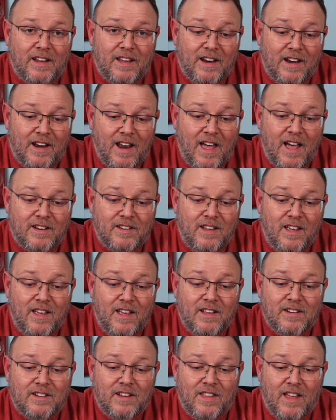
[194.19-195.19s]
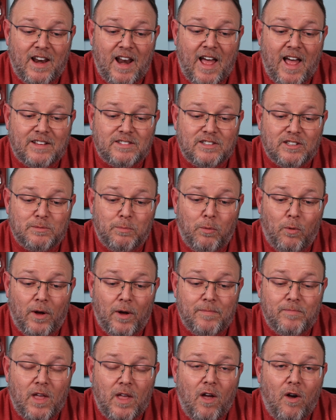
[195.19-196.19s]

connect to that access point.